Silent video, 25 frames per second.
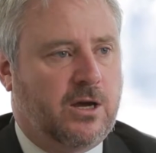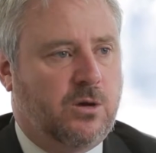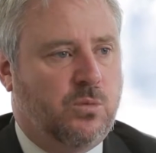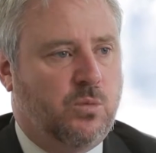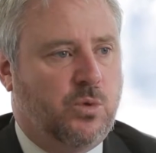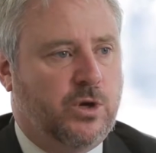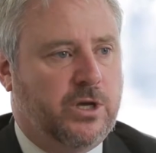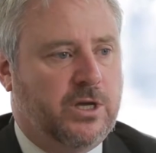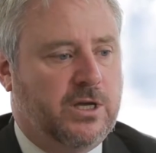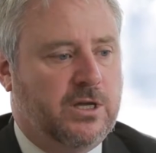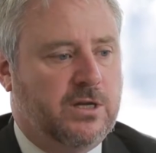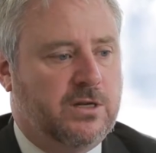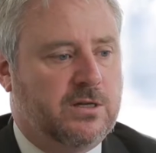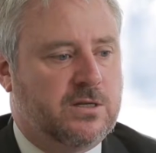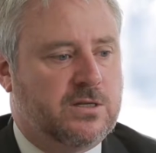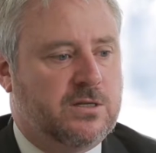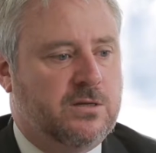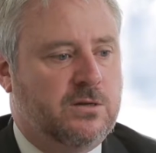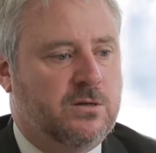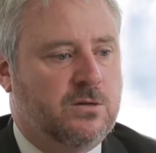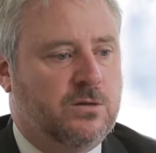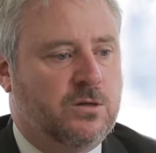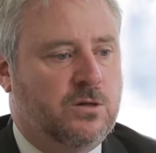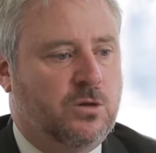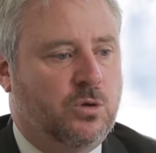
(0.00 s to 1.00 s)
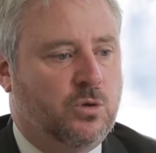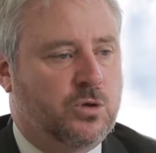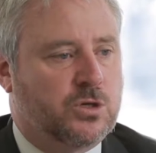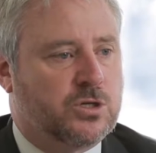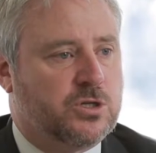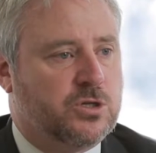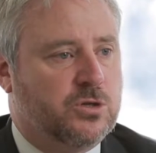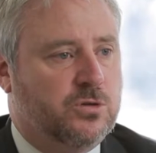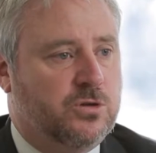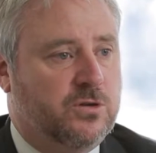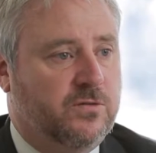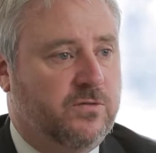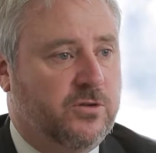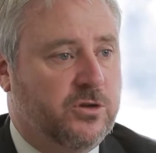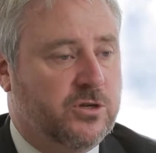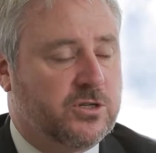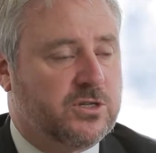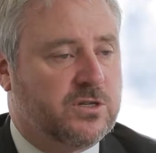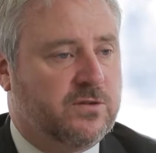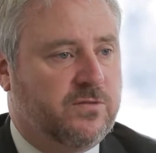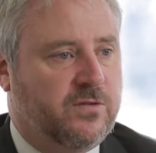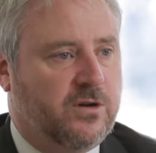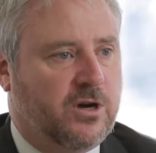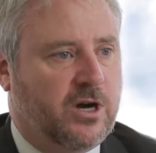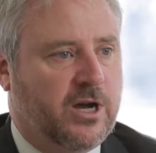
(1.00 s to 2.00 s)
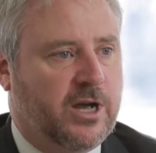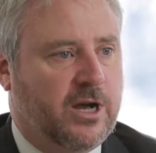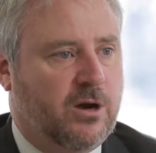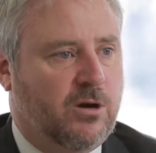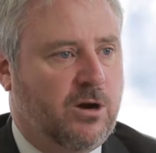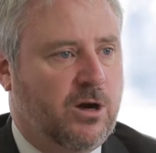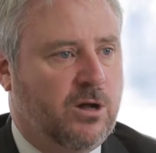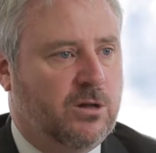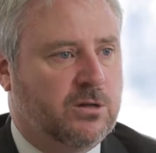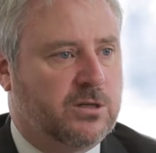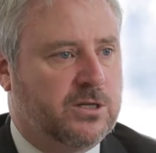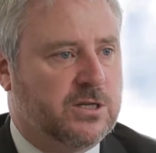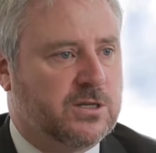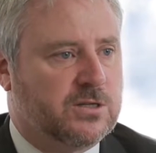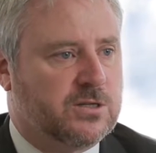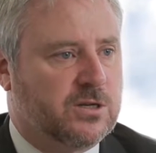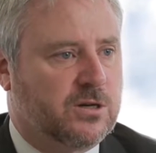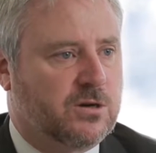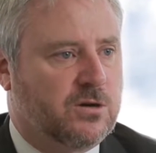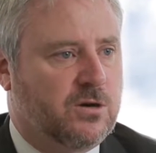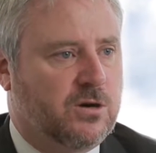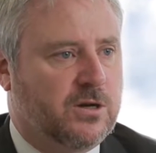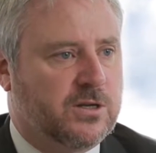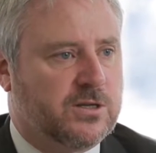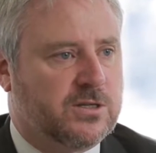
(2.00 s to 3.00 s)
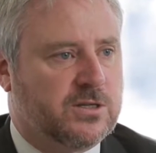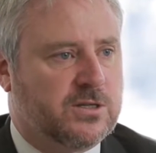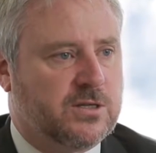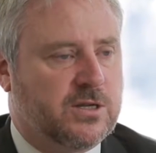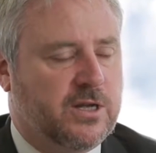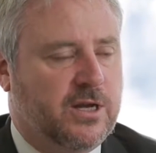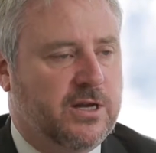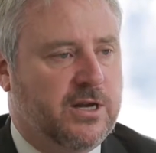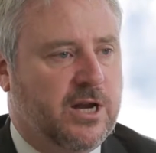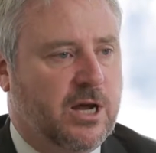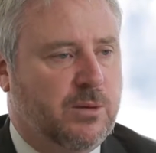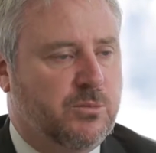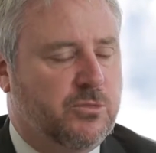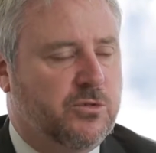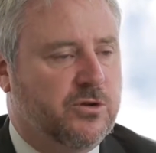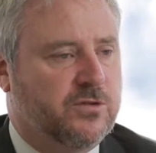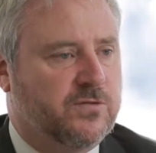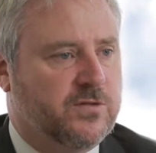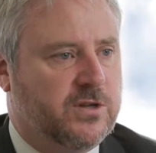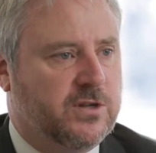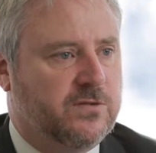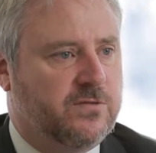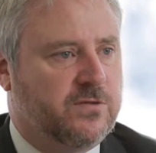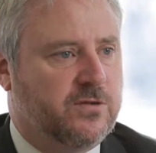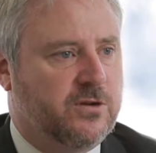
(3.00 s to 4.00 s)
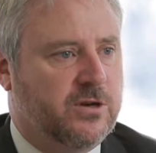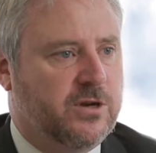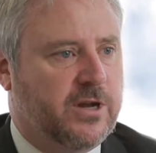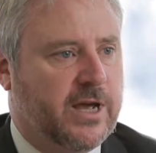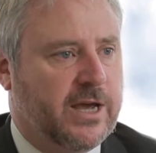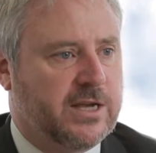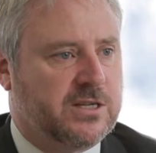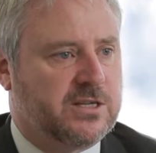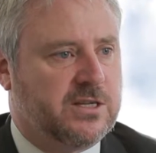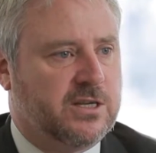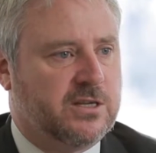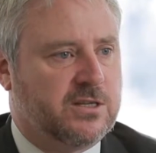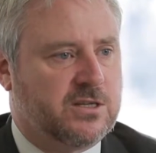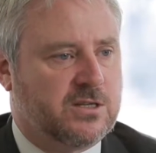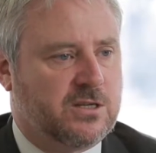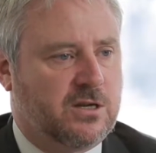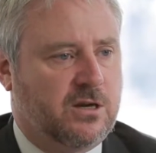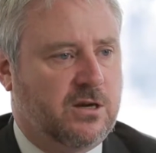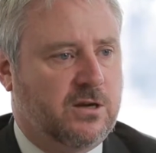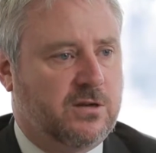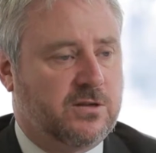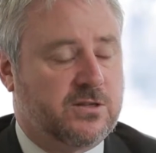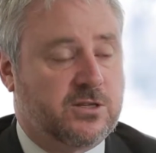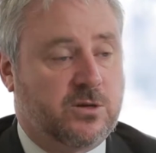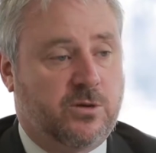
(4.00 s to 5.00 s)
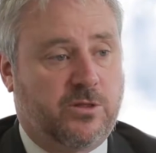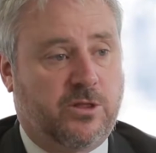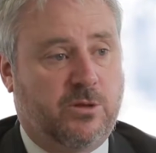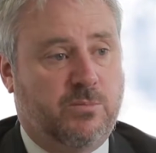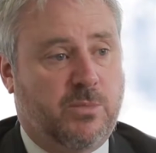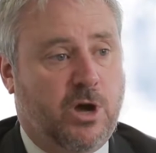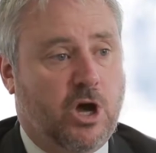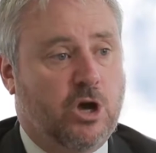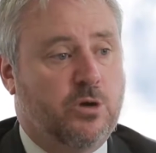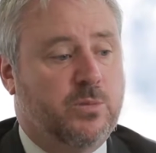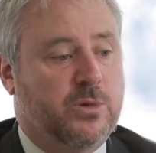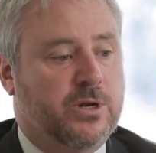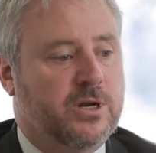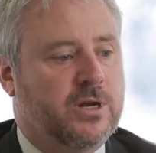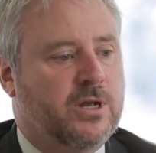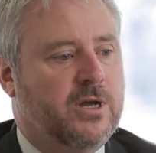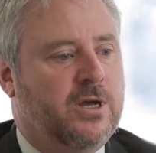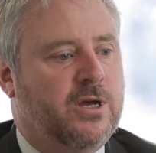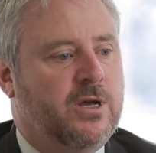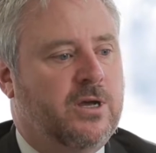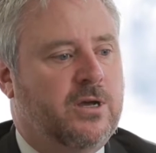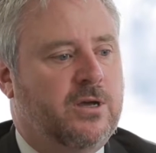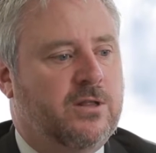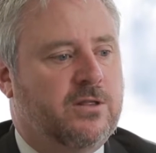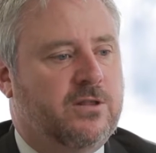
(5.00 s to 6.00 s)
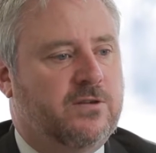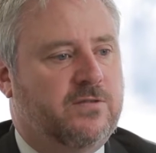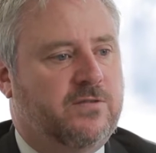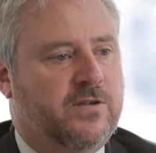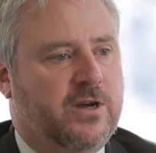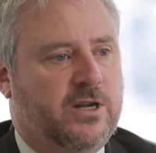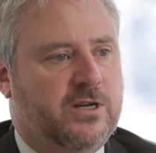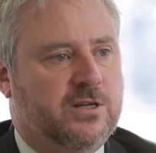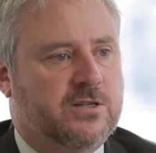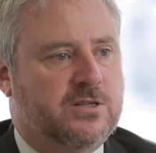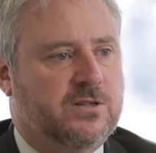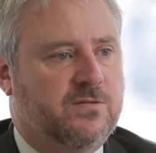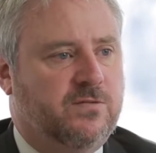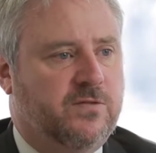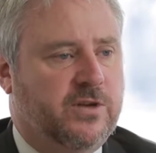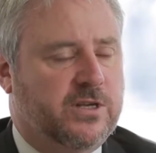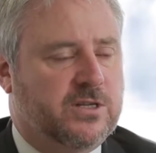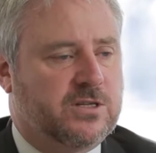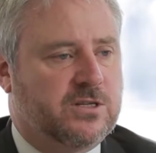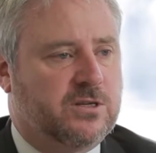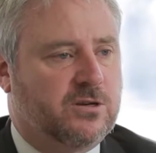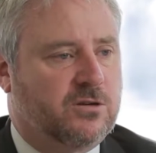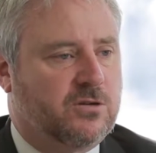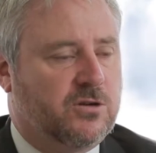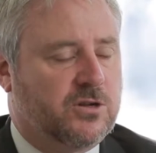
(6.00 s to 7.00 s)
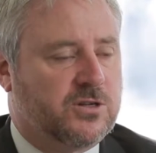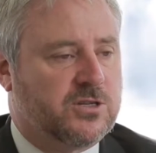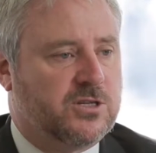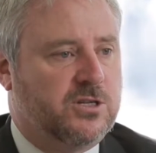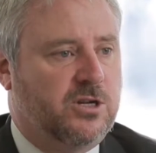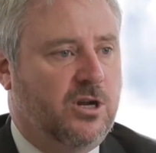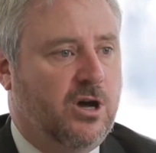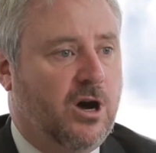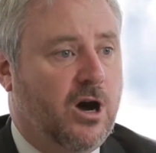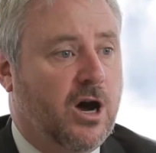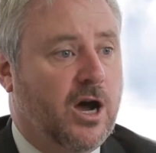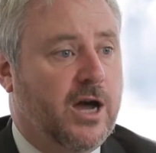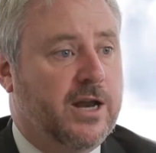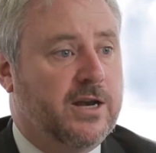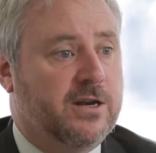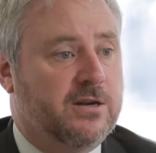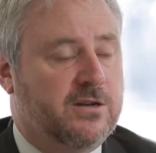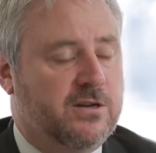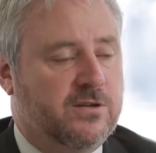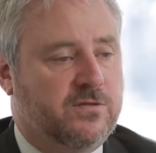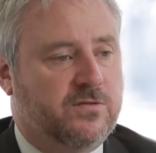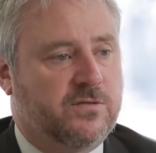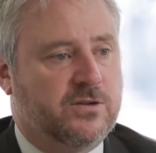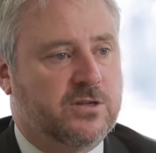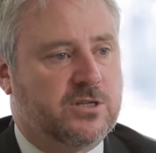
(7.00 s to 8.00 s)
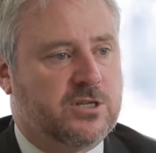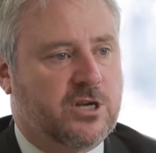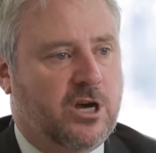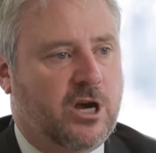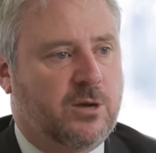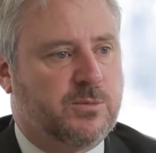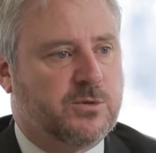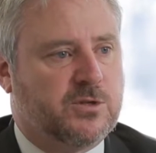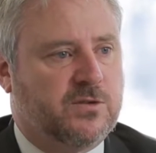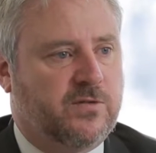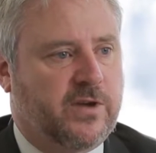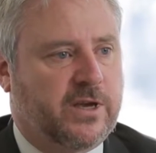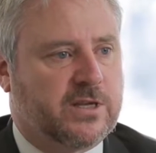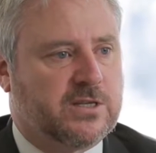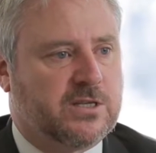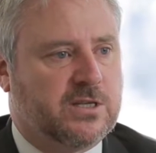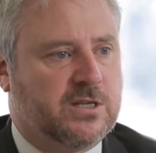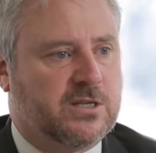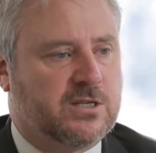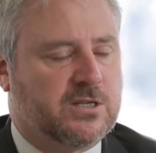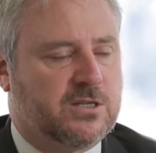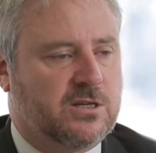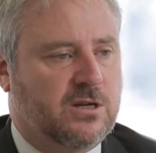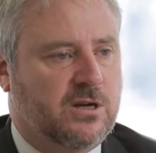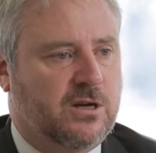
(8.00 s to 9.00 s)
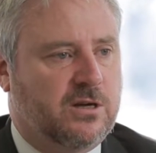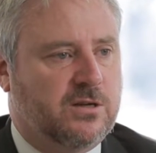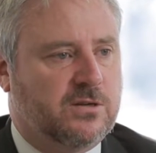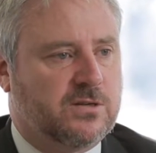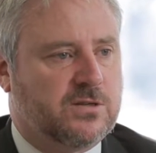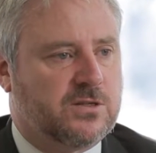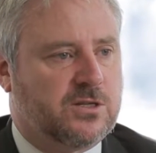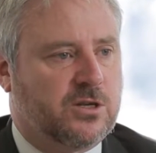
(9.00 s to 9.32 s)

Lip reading: we look to diversify our holdings across a number of different asset styles. So at the moment, the fund is invested across 9 different types of asset styles.